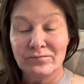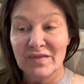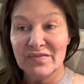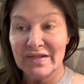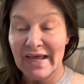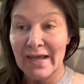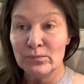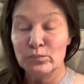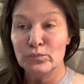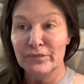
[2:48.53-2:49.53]
The dad
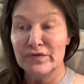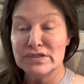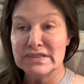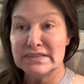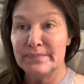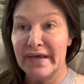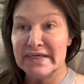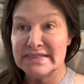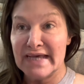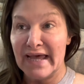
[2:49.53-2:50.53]
refuses to pay his
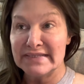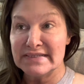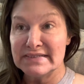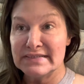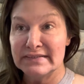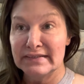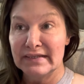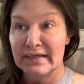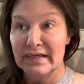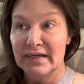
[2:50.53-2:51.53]
taxes.
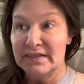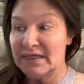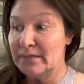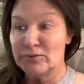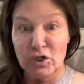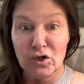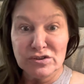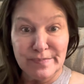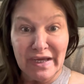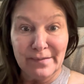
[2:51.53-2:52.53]
Damn, Charles
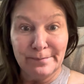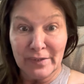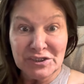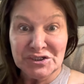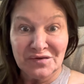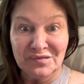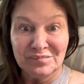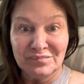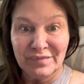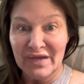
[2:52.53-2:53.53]
paid a bunch of them.
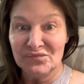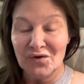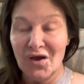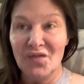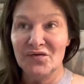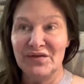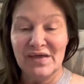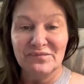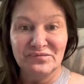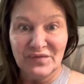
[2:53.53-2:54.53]
Paid for all their
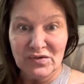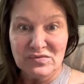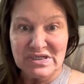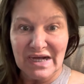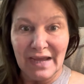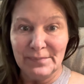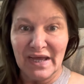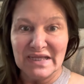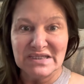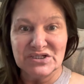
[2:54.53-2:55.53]
damn phones and
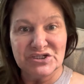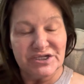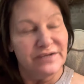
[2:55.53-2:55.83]
iPads and shit.